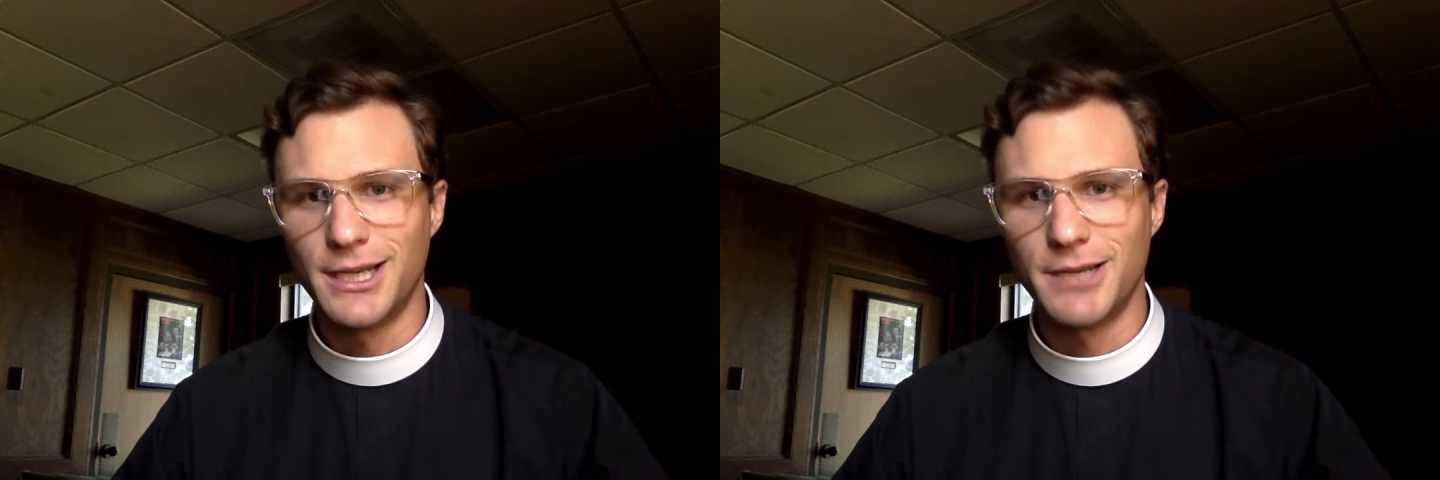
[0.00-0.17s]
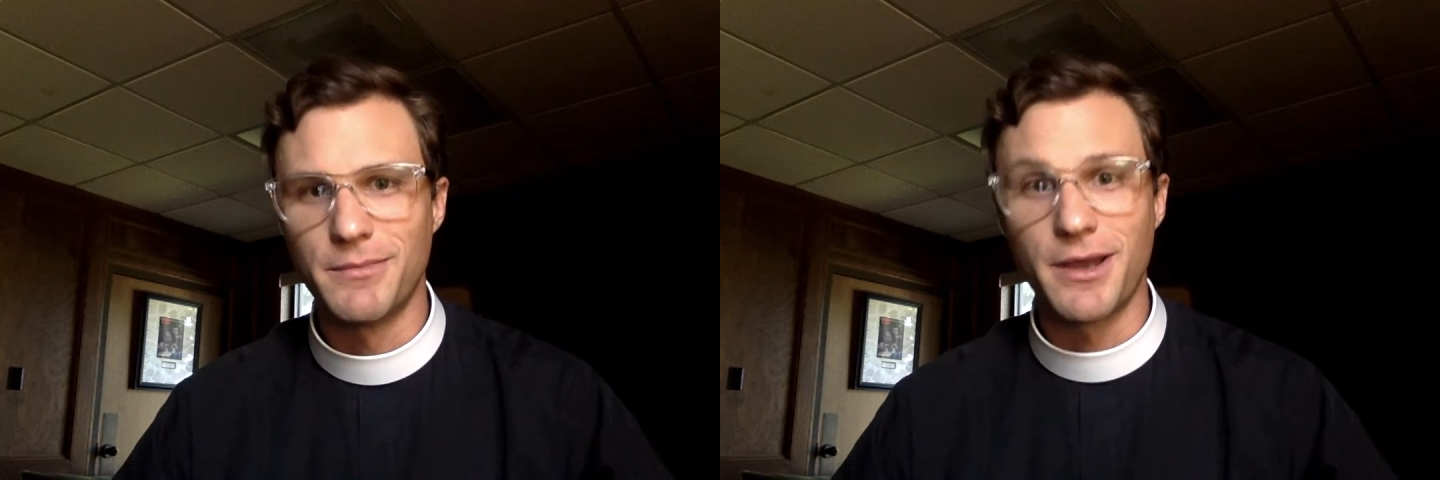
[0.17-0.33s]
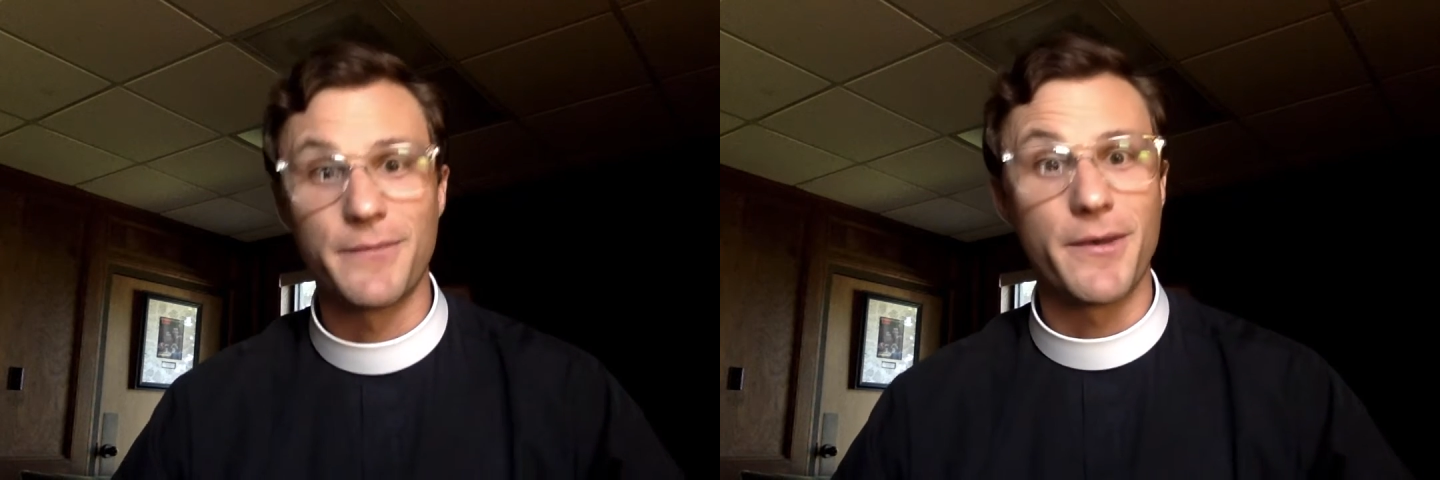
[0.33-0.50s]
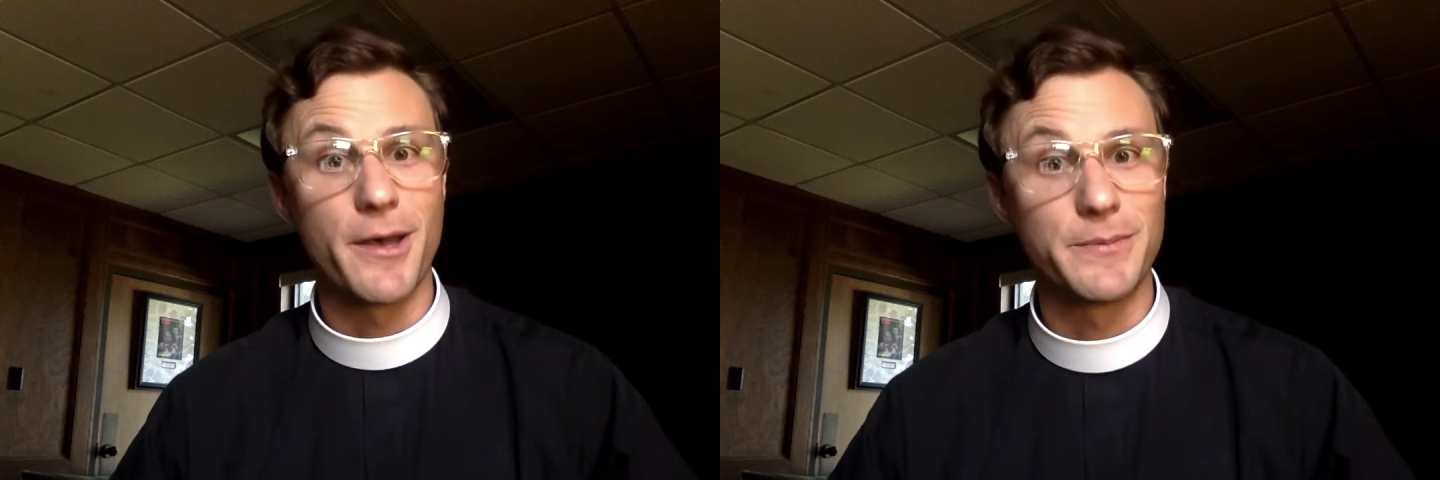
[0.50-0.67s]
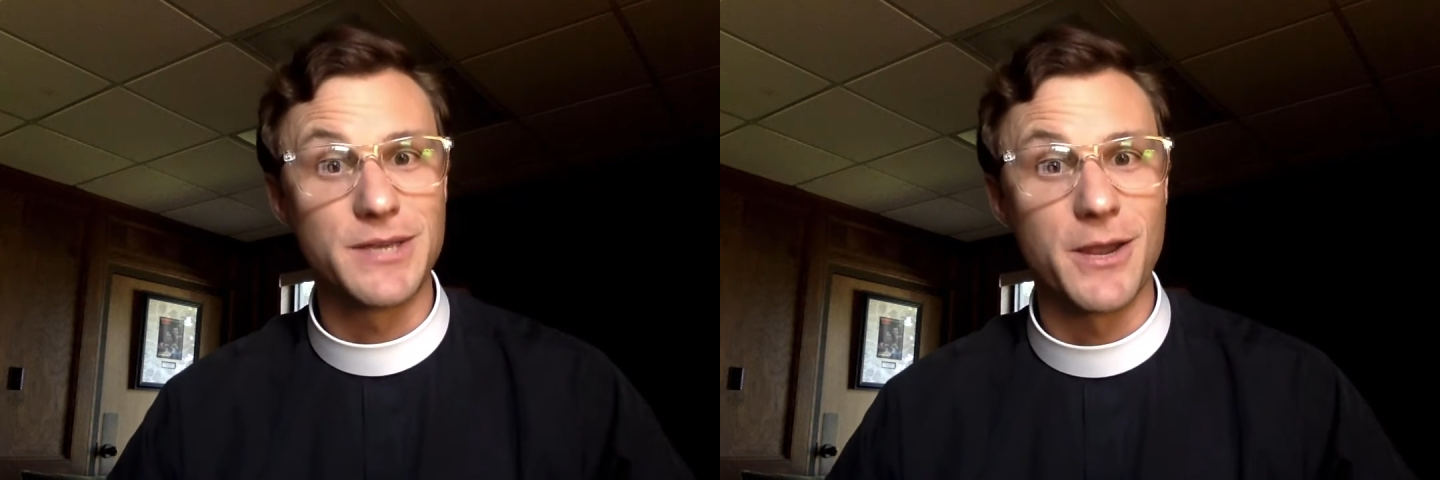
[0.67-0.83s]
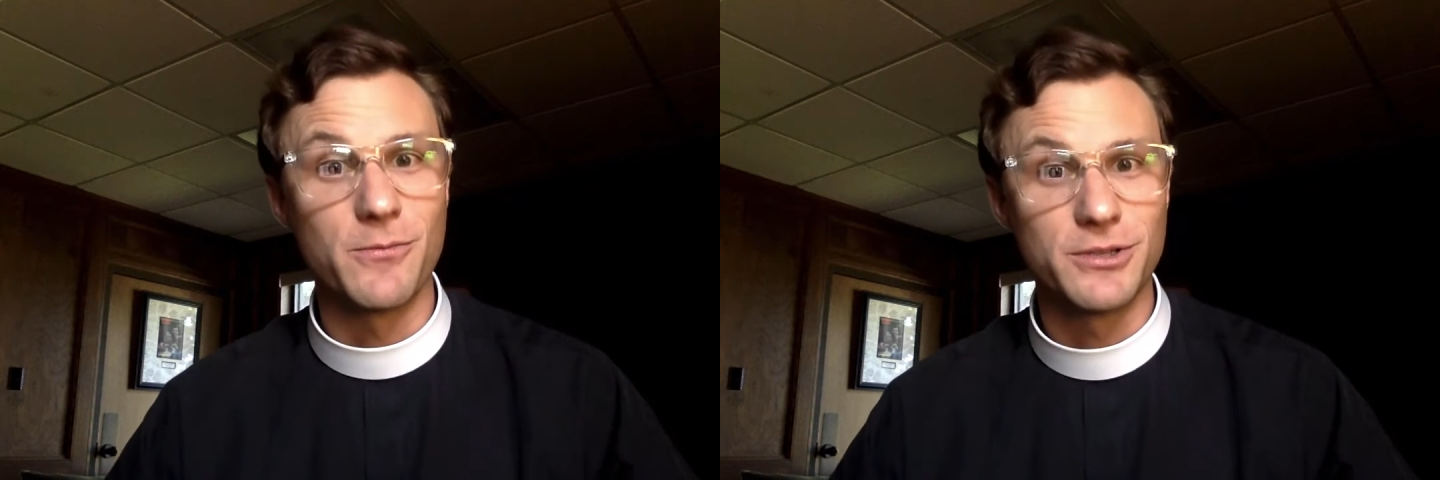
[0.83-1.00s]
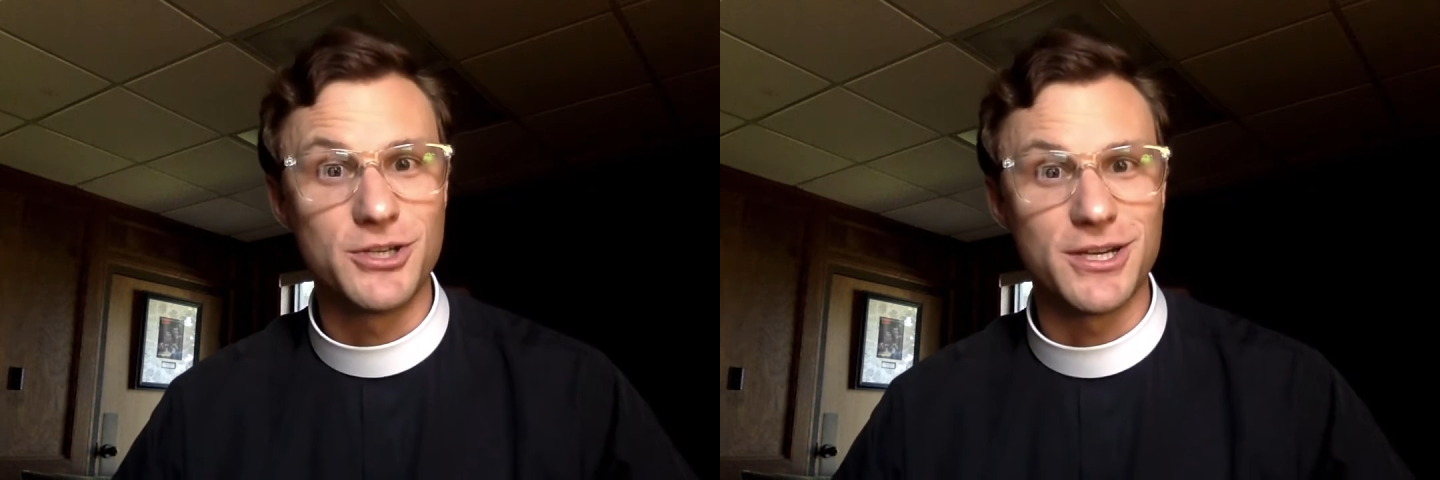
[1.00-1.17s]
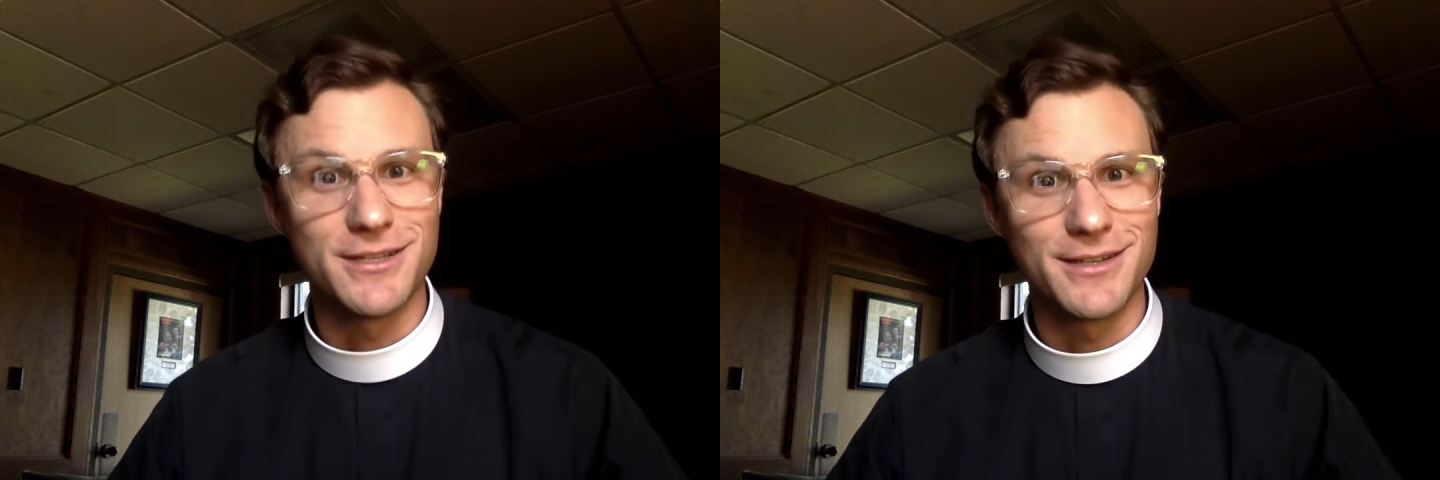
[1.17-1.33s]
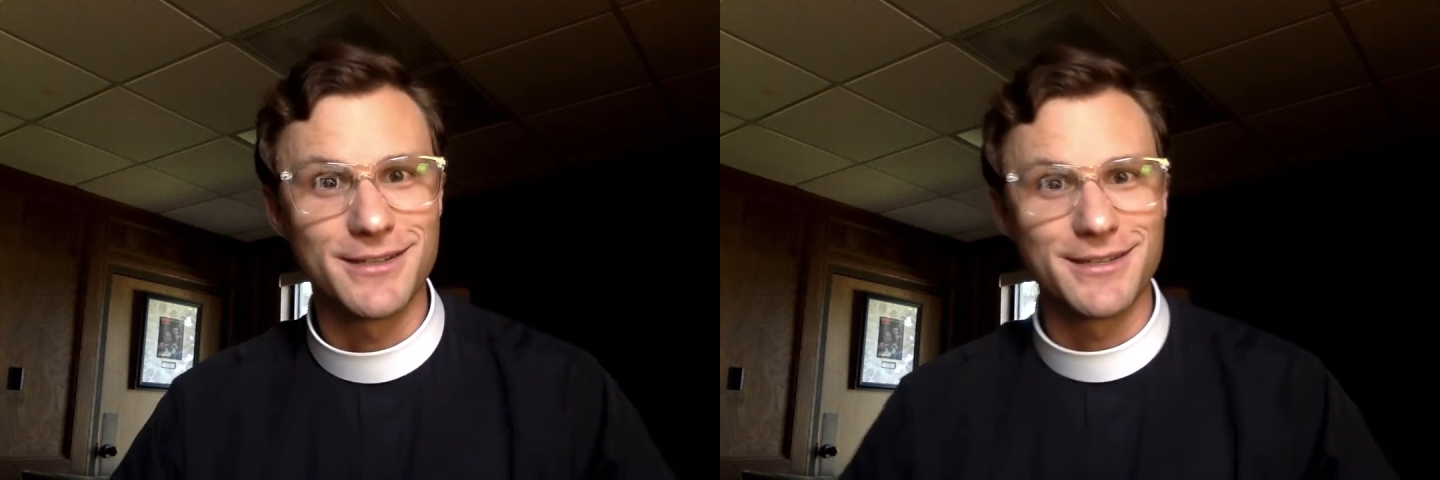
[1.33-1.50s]
upset with
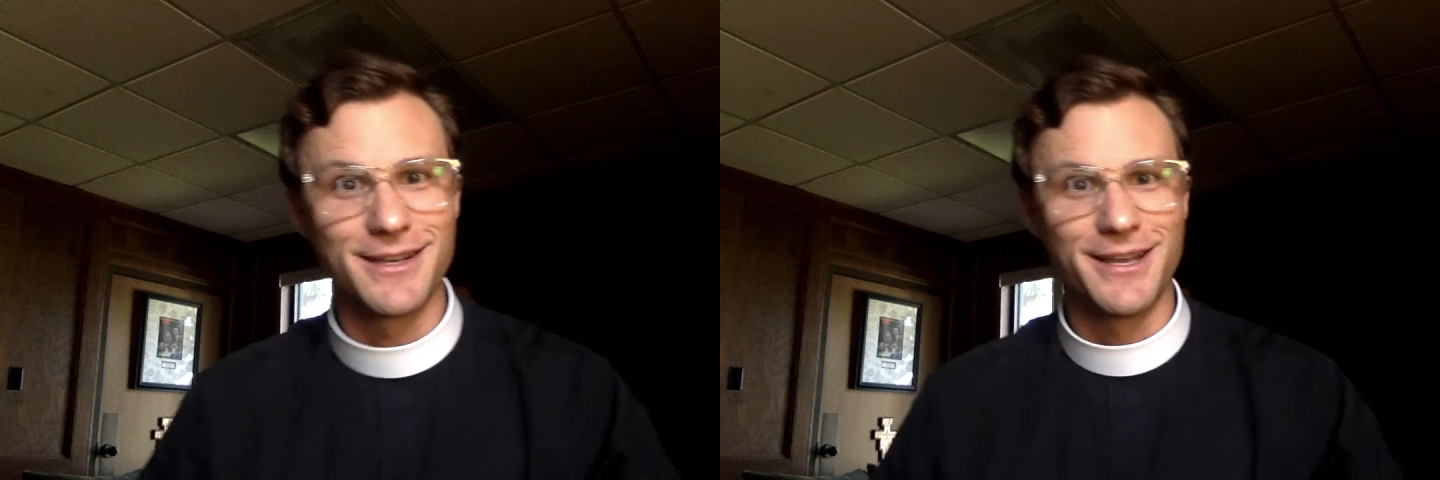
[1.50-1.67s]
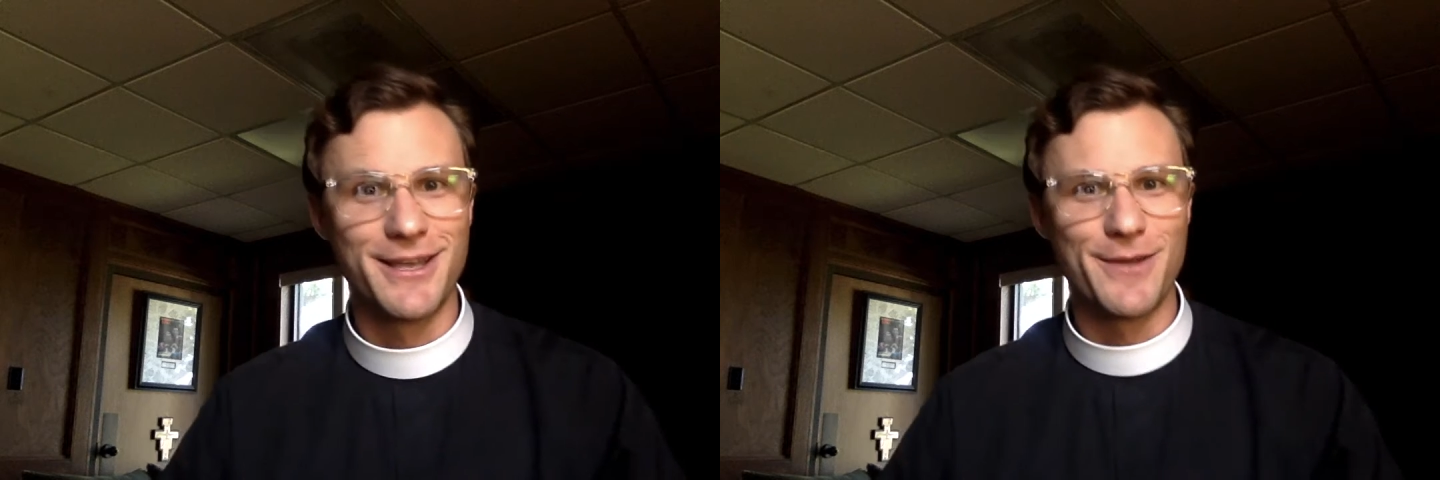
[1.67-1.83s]
Jesus